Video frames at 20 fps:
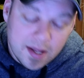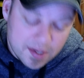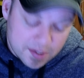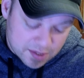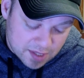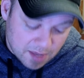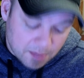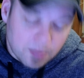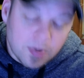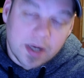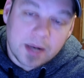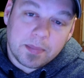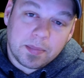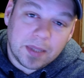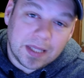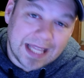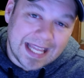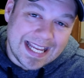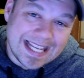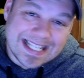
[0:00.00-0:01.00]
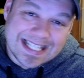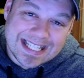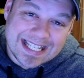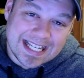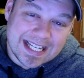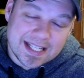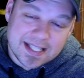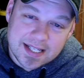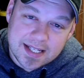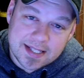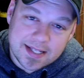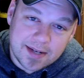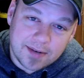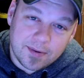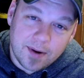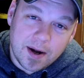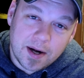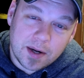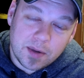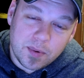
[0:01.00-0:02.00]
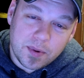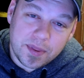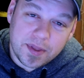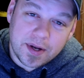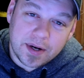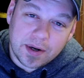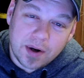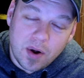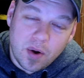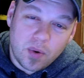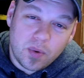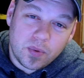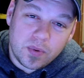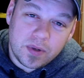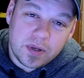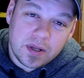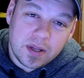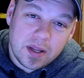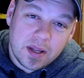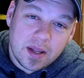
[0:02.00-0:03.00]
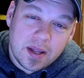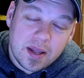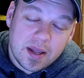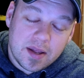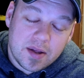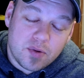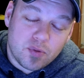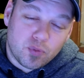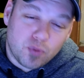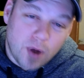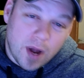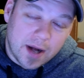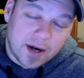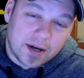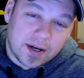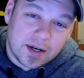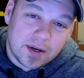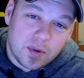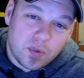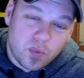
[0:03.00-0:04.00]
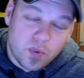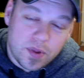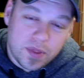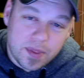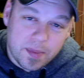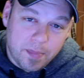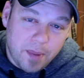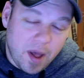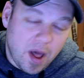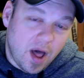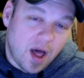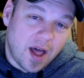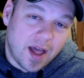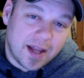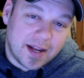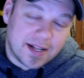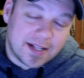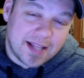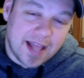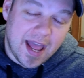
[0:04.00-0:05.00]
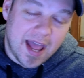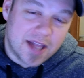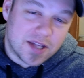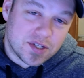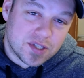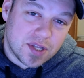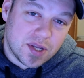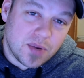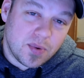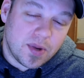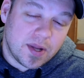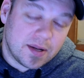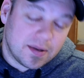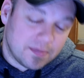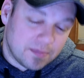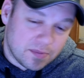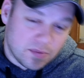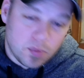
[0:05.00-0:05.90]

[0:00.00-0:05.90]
Some replace the existing rudder with their own rudder with the pod attached to it.